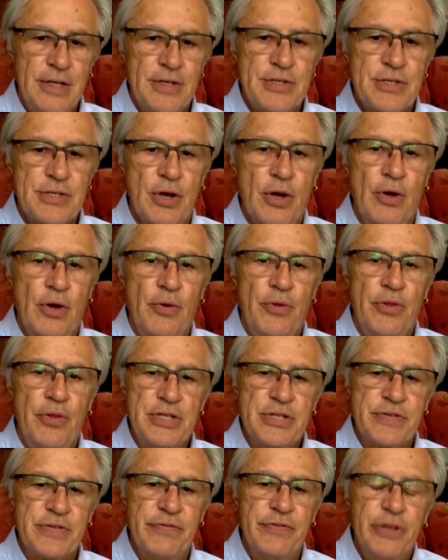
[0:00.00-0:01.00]
So,
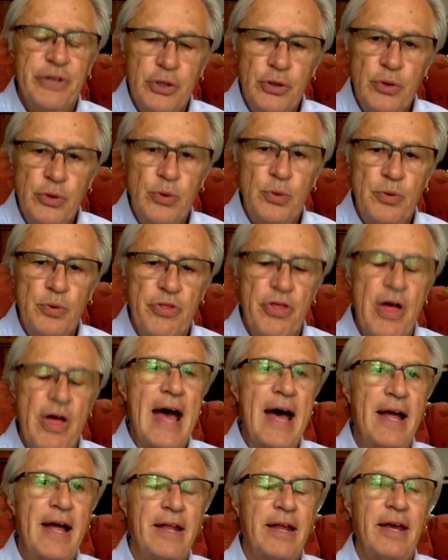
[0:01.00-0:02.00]
this view
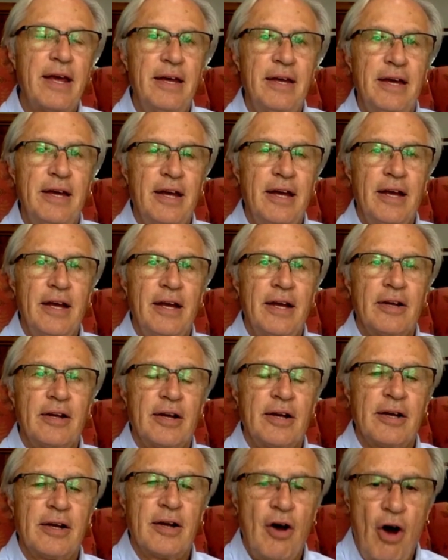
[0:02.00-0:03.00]
that
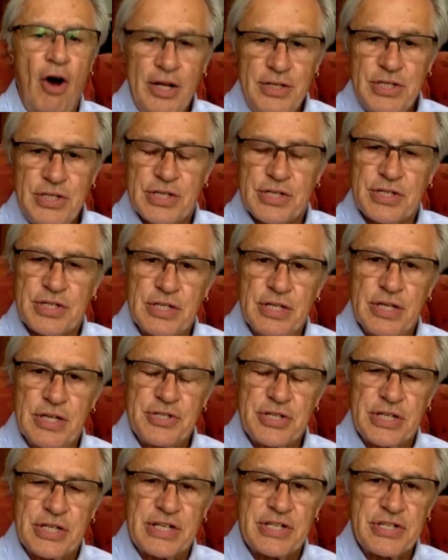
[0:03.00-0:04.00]

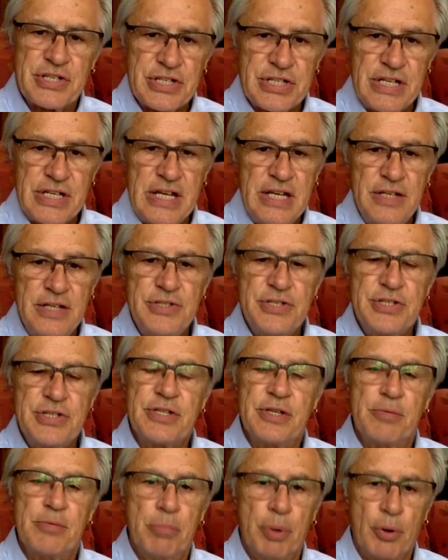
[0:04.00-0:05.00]
consciousness exceeds
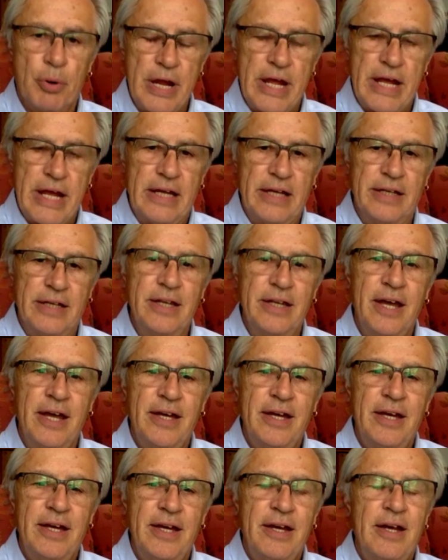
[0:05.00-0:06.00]
the brain,
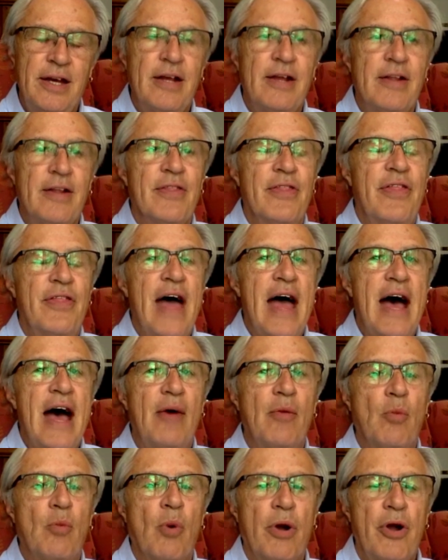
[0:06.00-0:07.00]

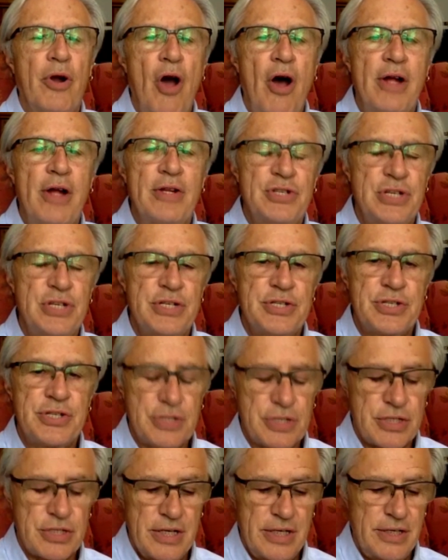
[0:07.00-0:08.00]
that we're not
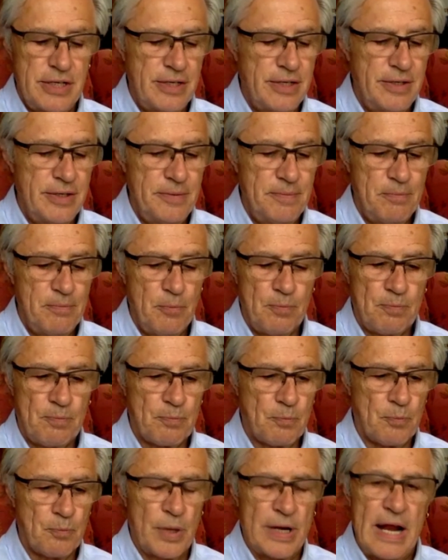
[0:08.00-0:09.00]
just uh,
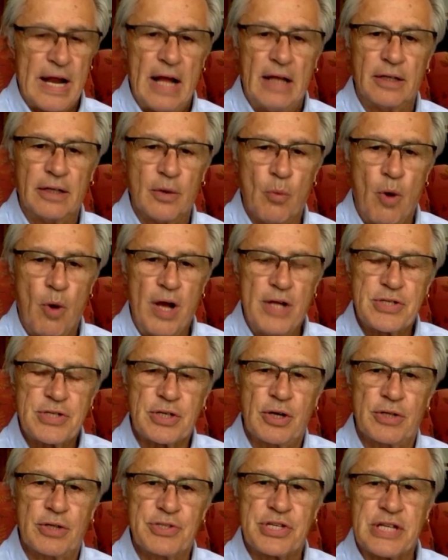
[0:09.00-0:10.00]
what Alan Watts
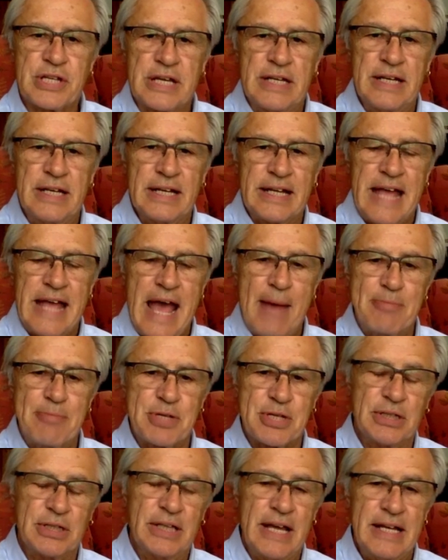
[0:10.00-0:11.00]
called skin
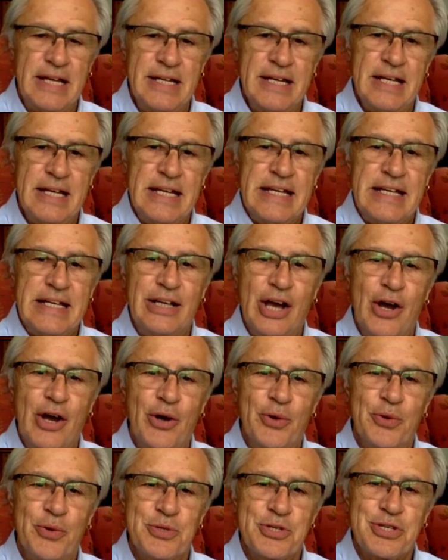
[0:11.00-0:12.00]
encapsulated
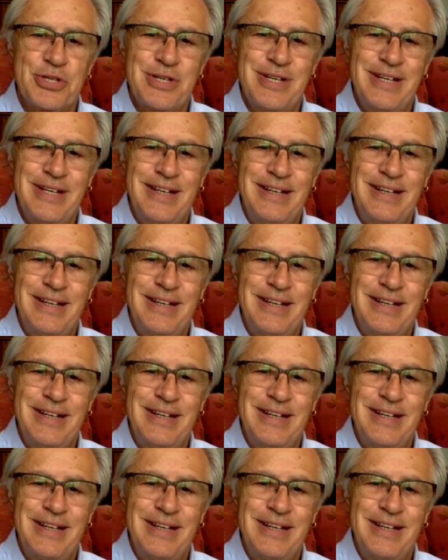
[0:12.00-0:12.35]
egos,